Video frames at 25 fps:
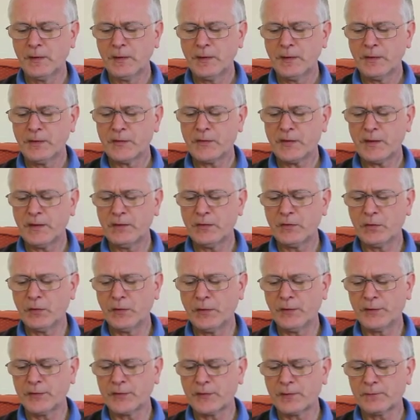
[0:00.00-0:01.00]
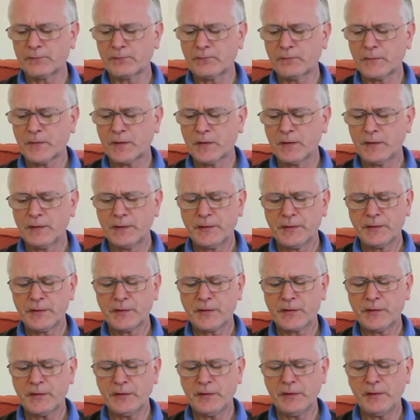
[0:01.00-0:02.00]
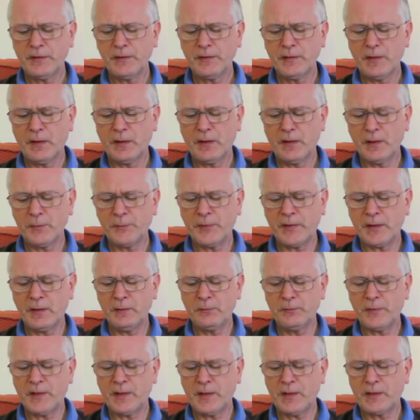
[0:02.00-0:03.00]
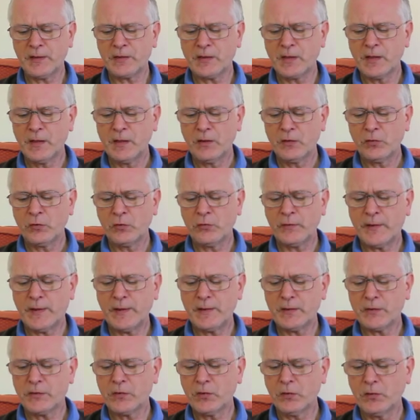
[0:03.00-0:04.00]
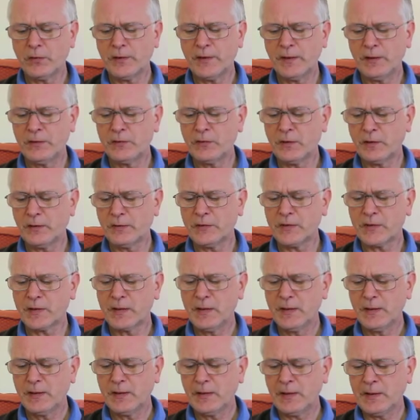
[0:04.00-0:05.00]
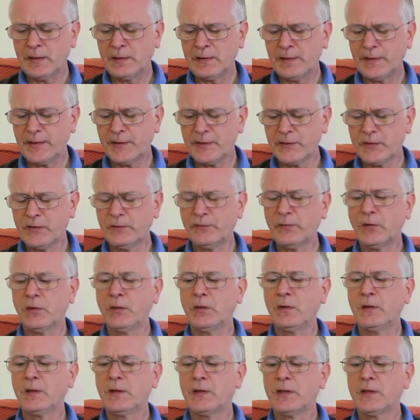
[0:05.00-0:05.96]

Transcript: Centaurs, stern, hard-bitten bears, great talking dogs, and last of all,